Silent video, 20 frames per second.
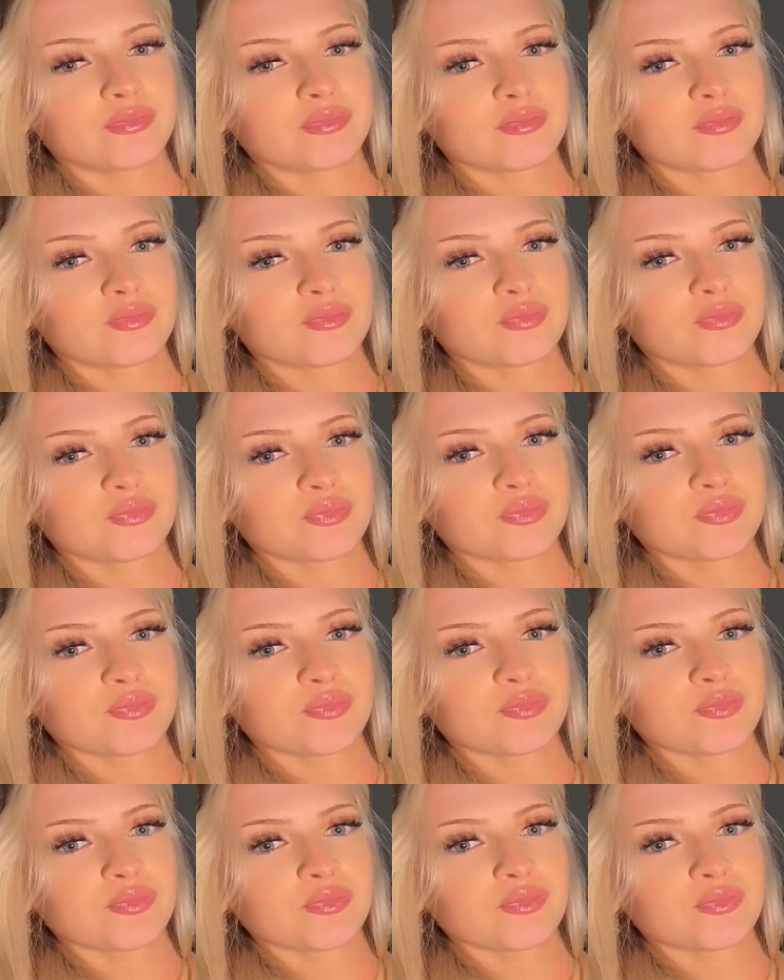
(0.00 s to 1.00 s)

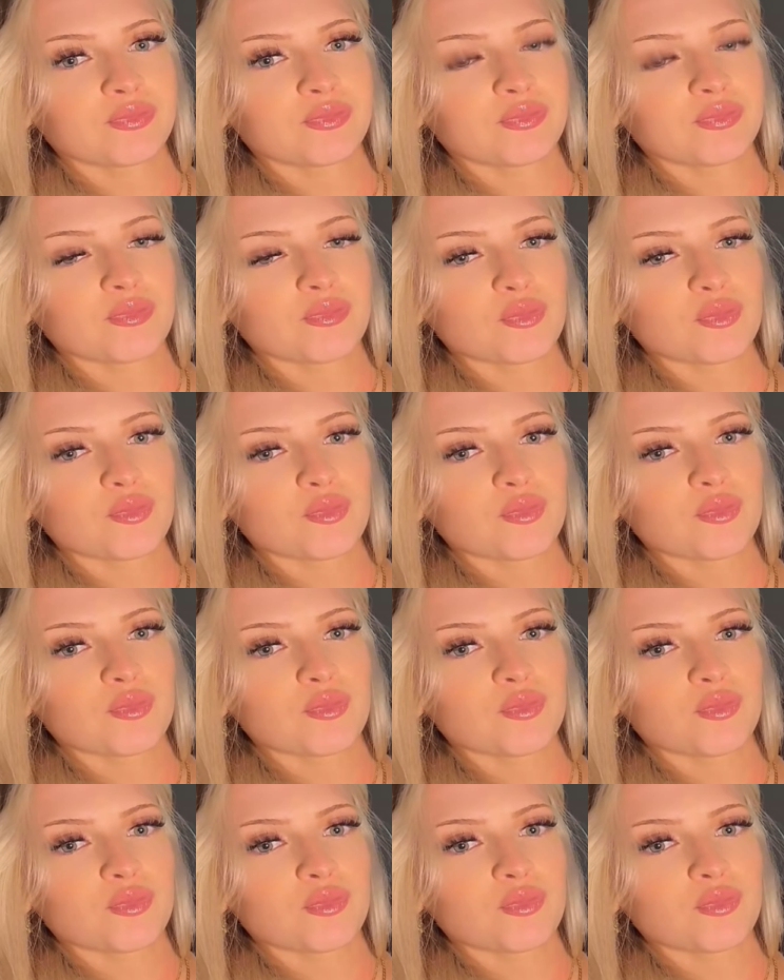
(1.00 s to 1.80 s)
No one is speaking in this clip.